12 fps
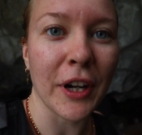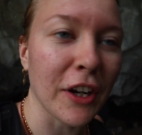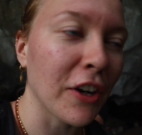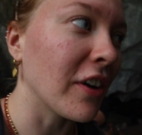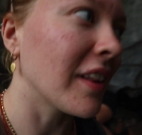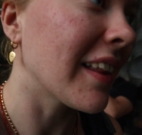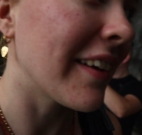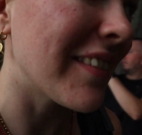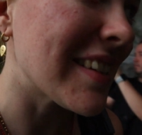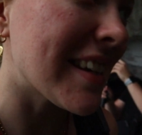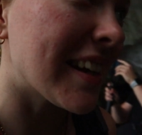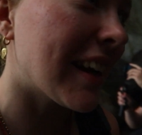We're currently
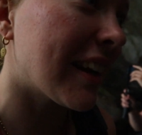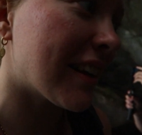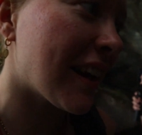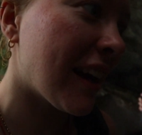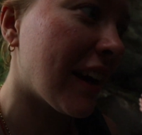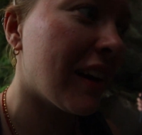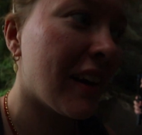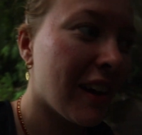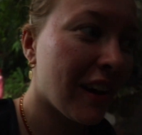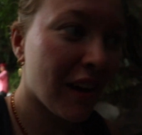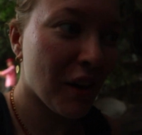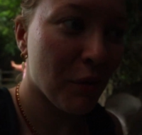visiting
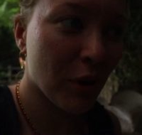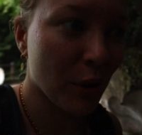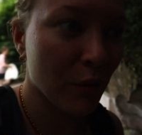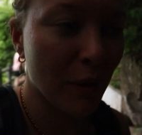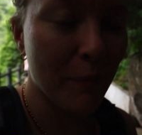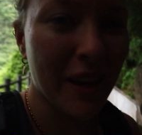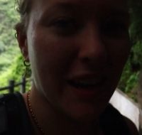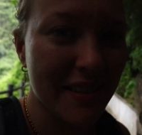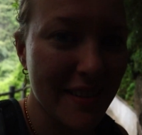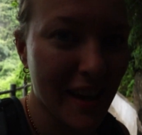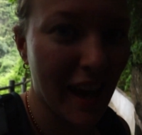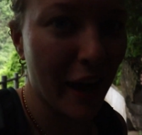one of the
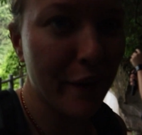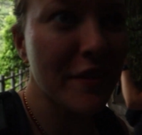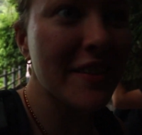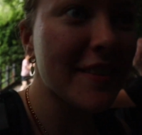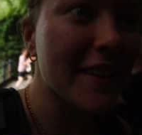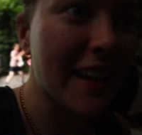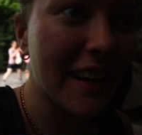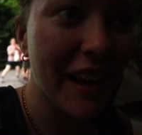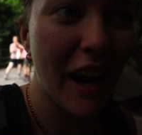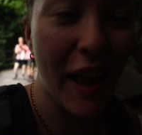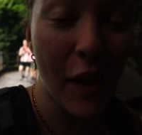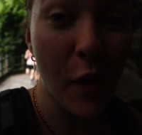biggest caves in
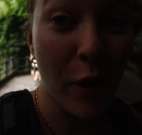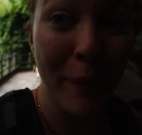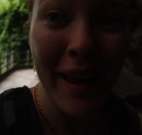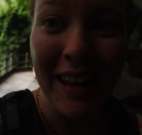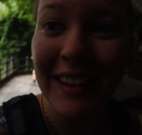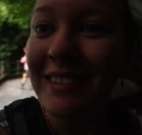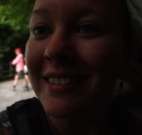Halong Bay.